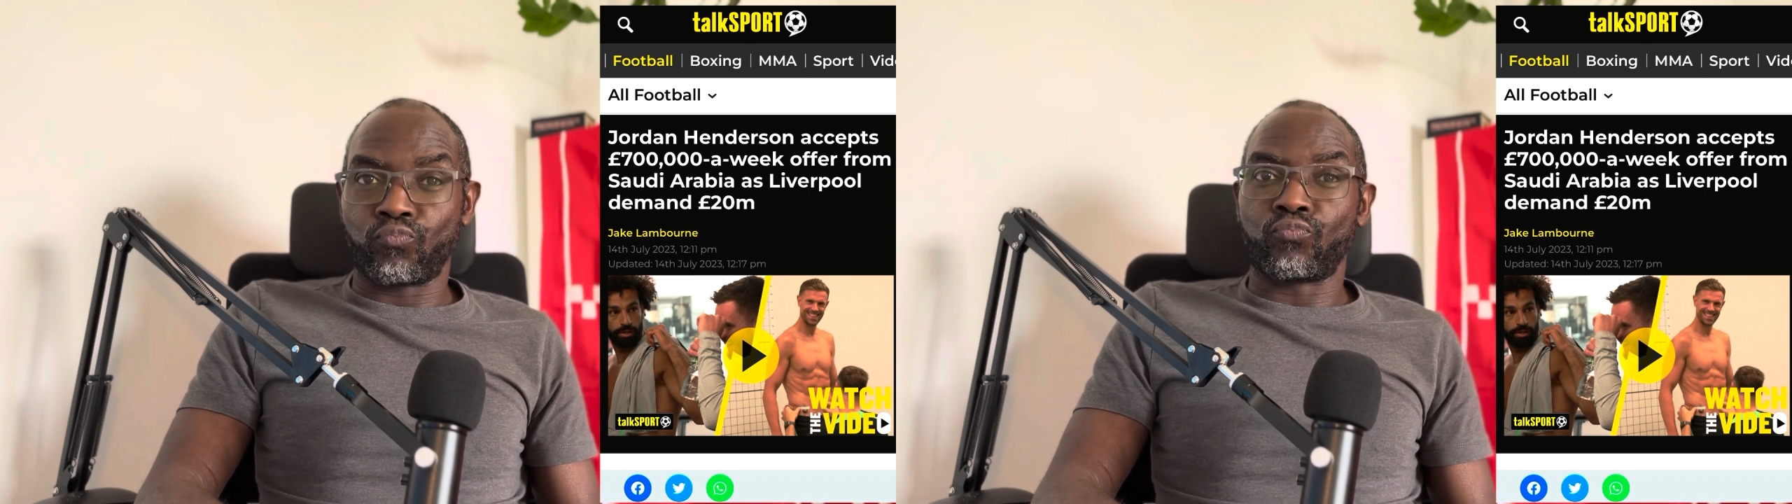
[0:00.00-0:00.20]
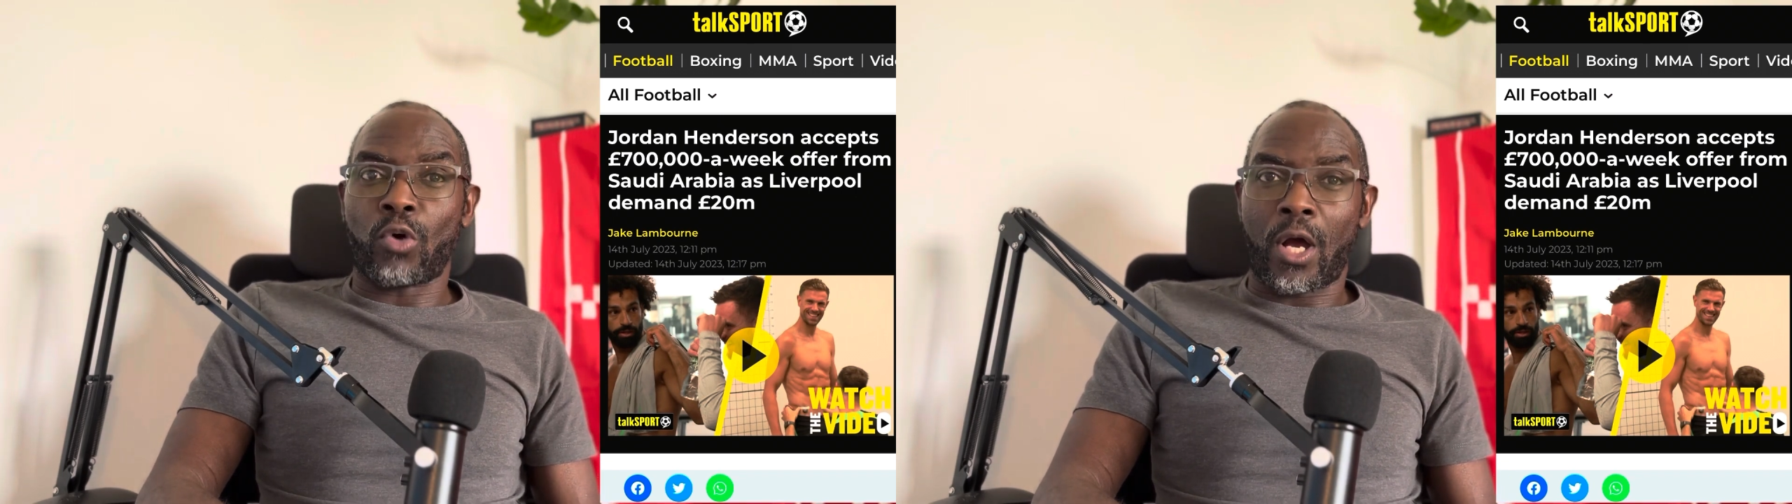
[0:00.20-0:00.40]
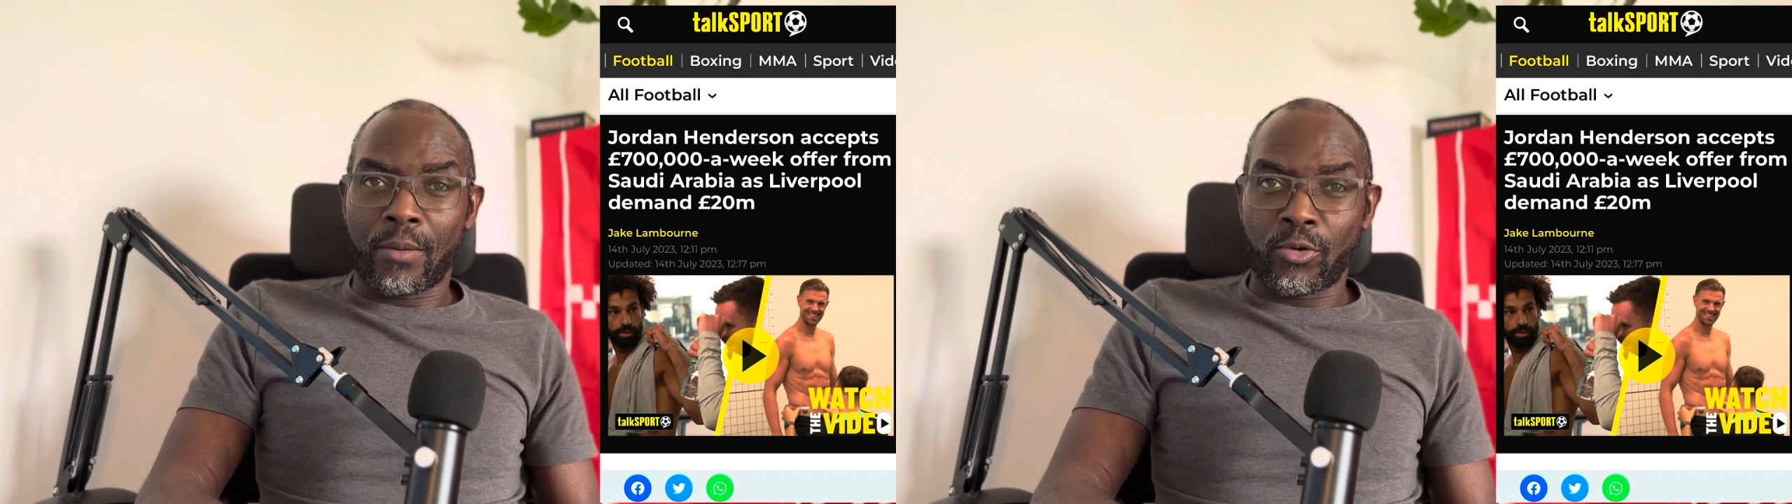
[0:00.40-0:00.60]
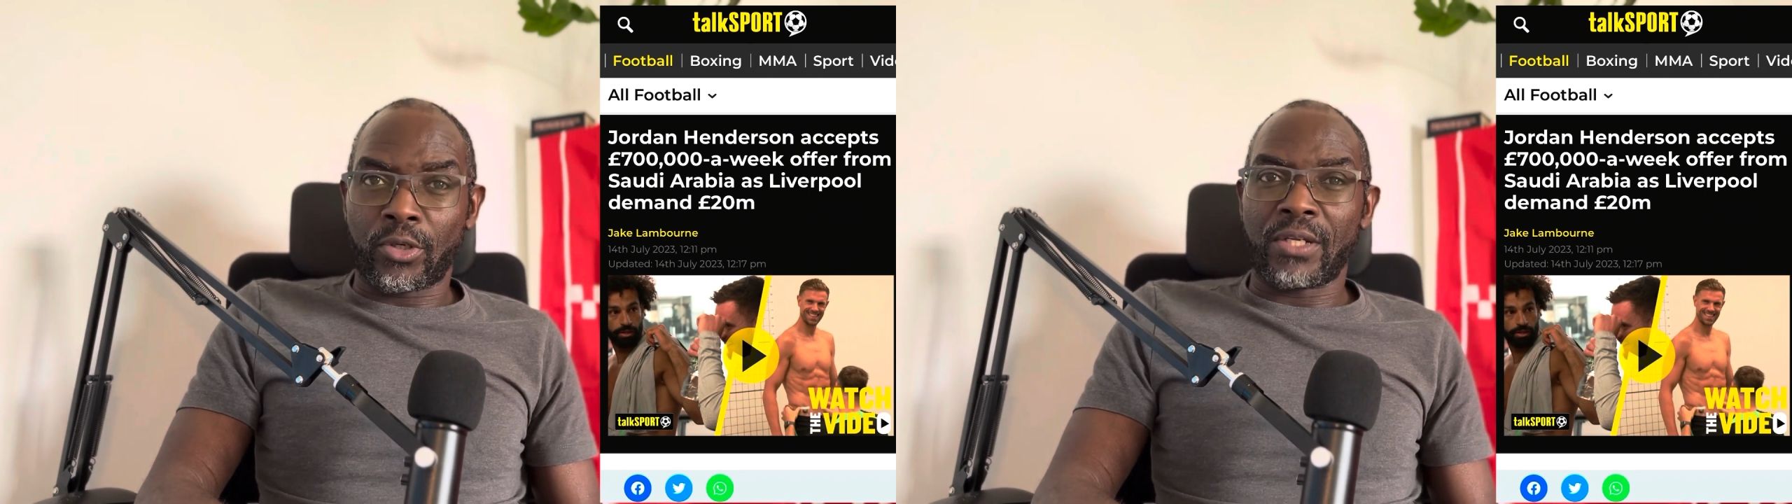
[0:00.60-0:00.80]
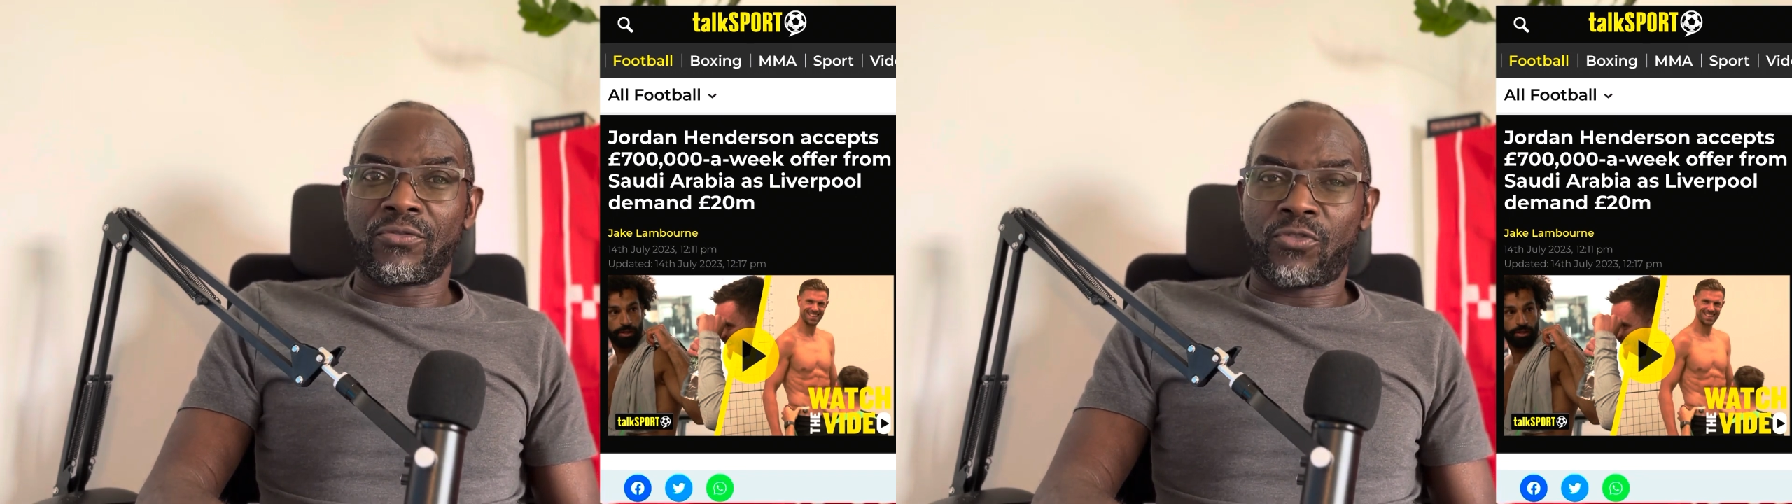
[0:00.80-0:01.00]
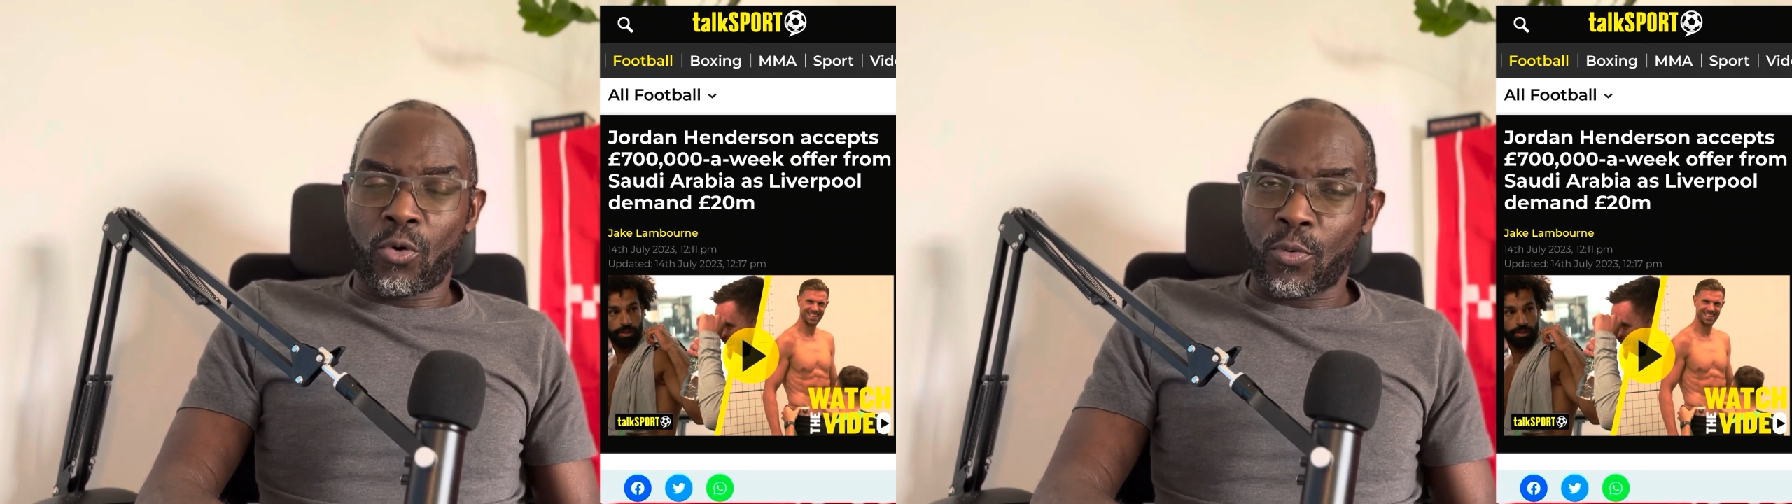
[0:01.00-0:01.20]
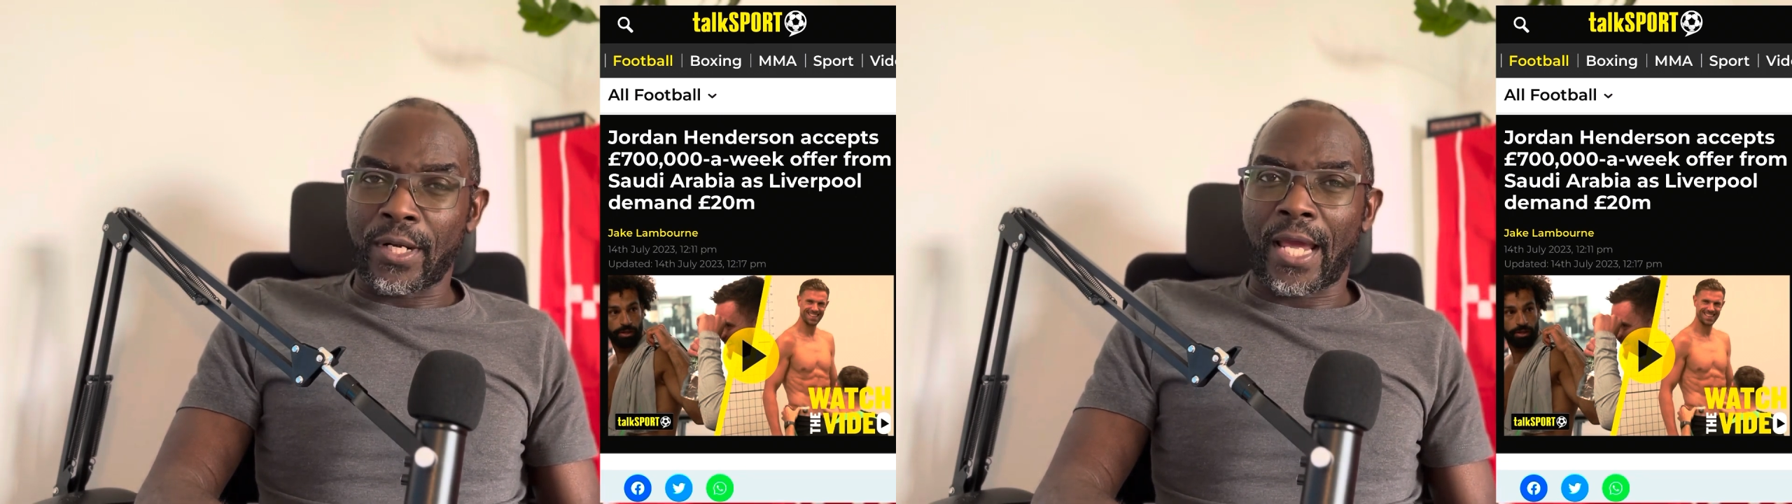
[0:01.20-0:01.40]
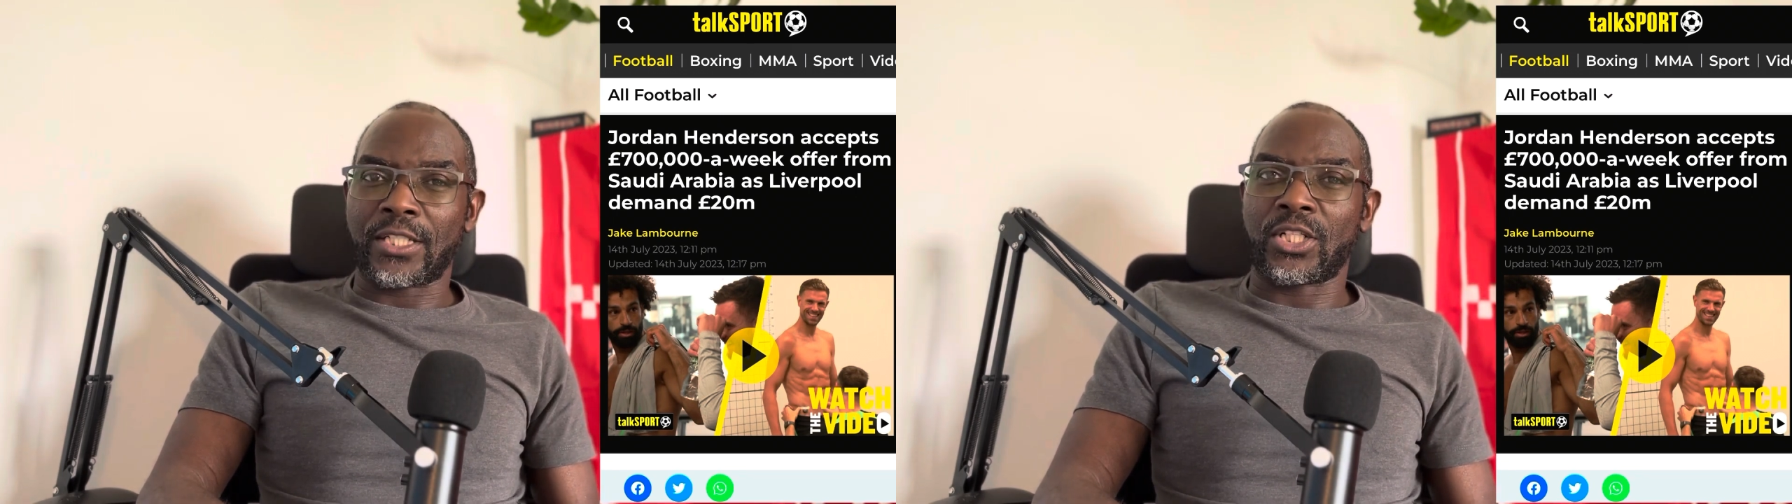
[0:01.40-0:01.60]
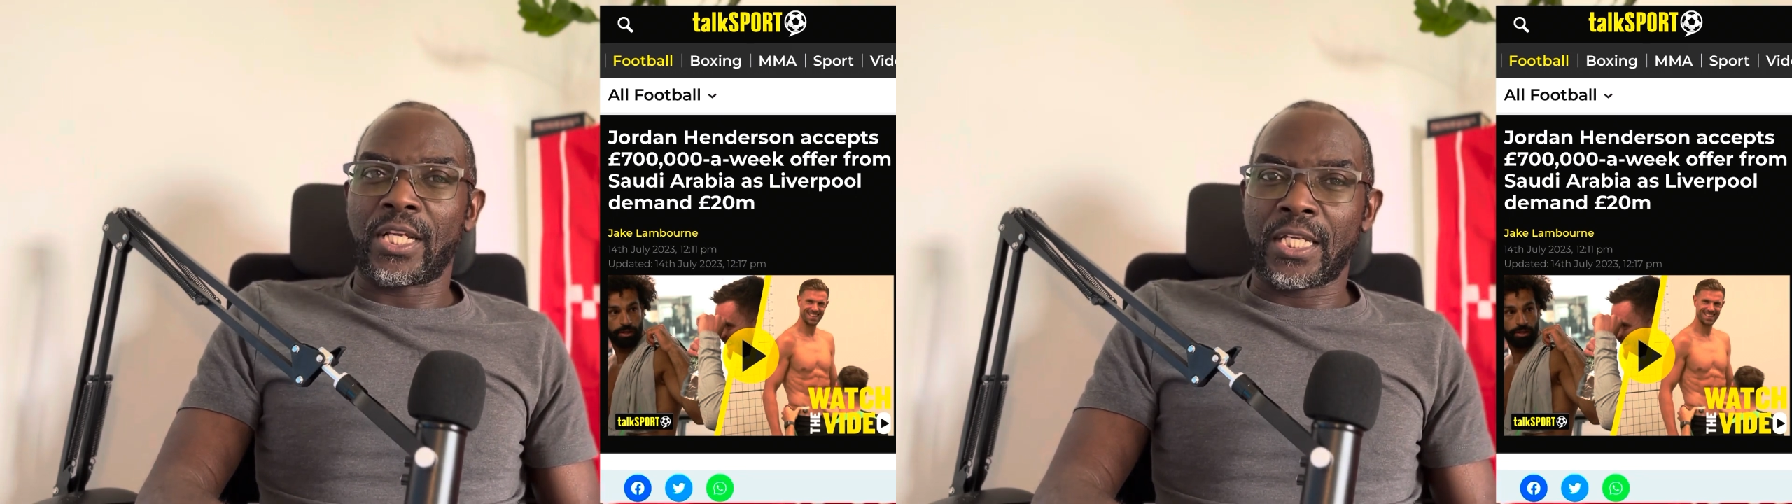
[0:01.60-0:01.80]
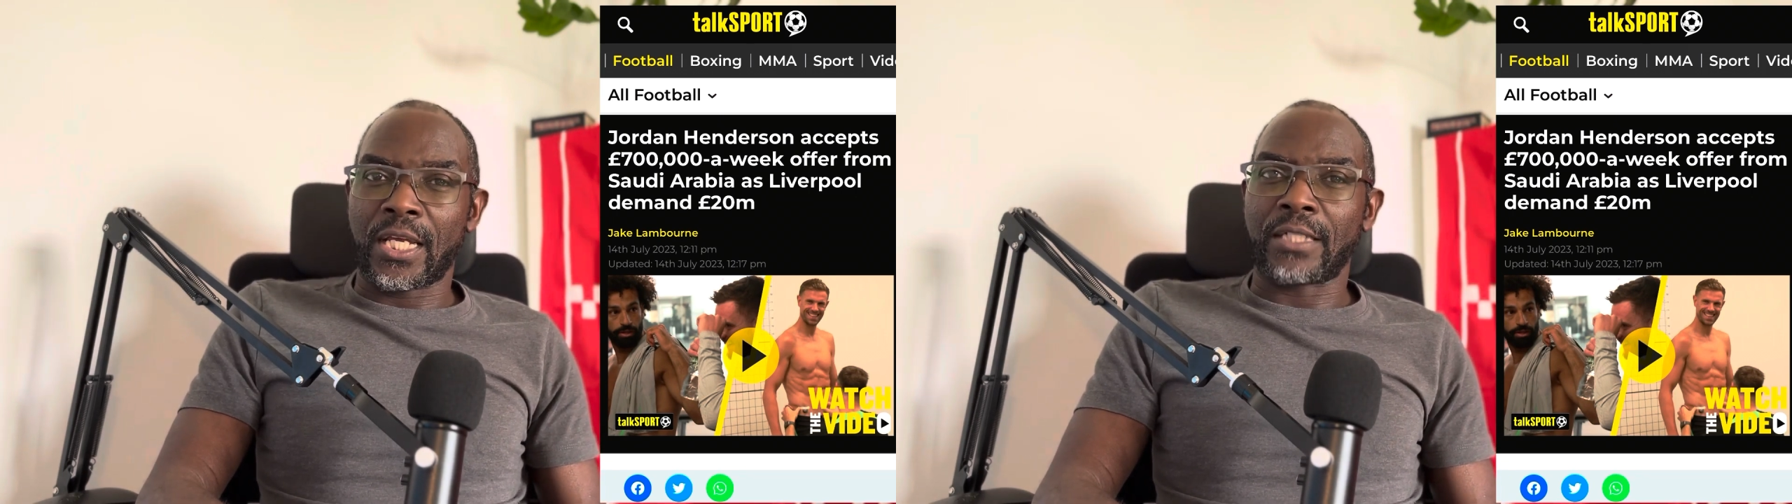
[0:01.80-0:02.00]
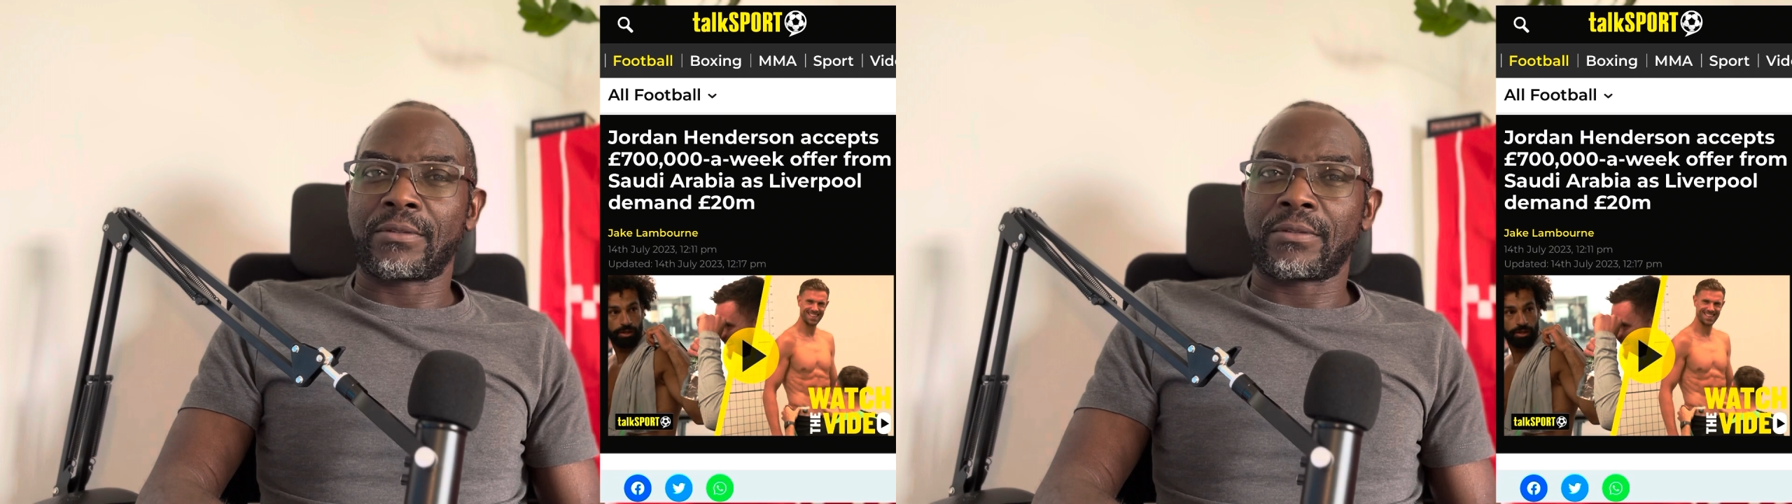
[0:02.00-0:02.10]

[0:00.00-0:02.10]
I'm looking forward, actually.